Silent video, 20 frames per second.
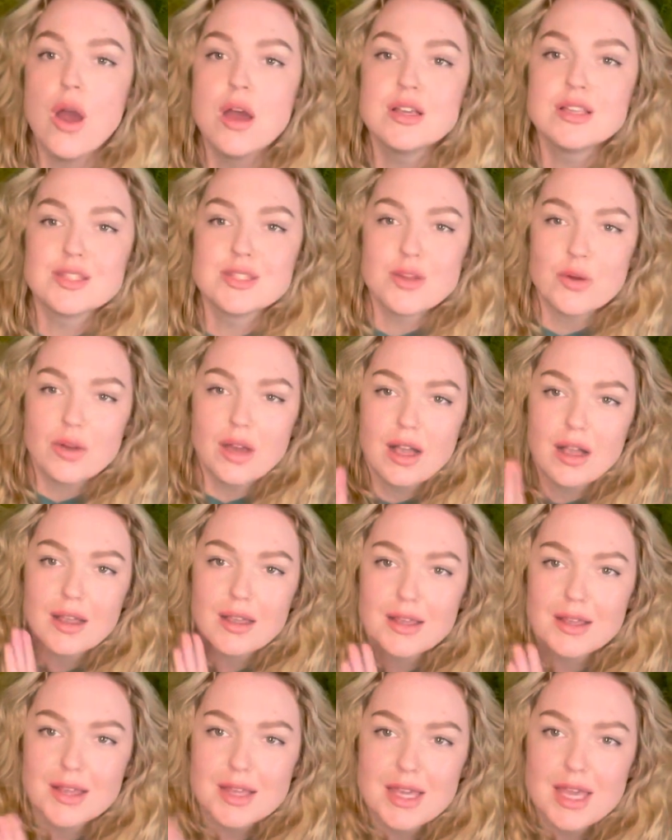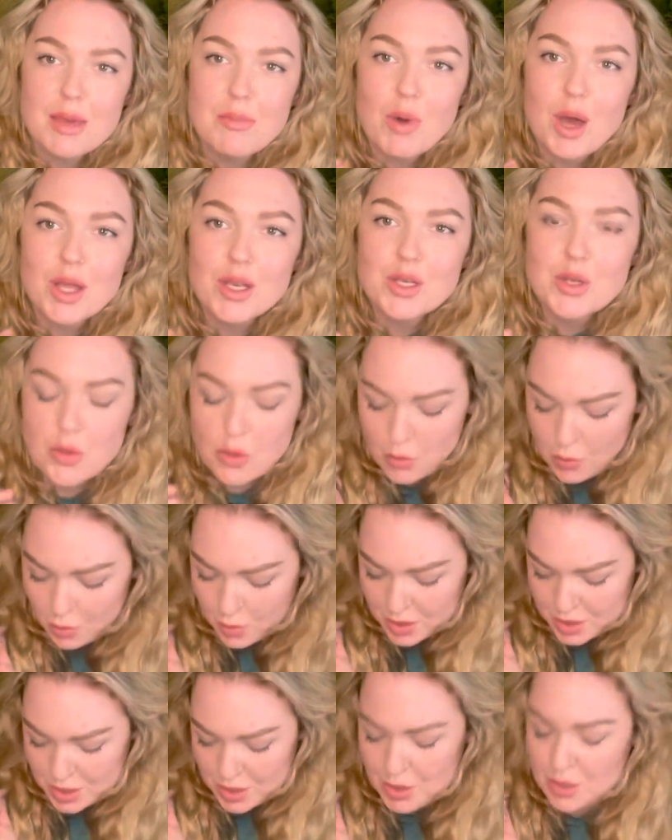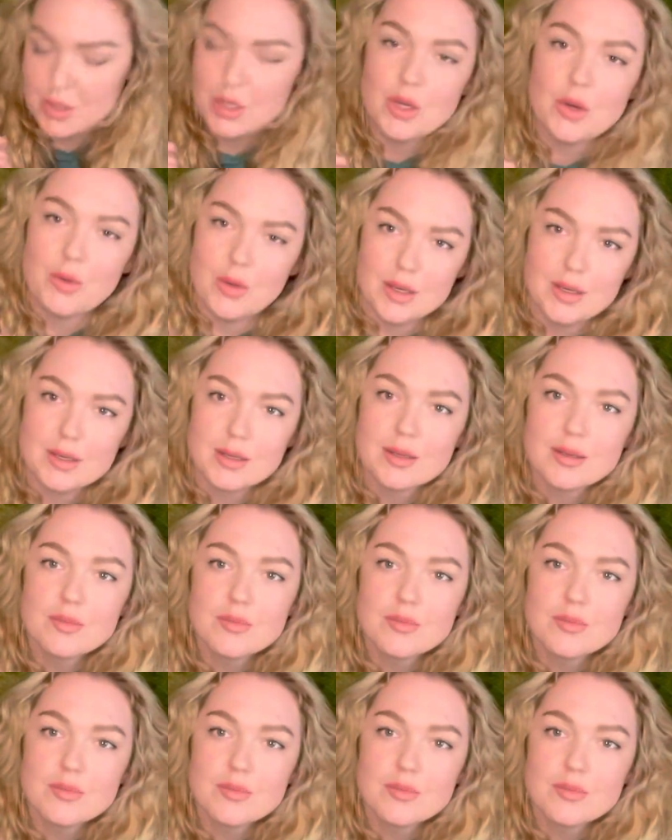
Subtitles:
So keep on doing what you're doing.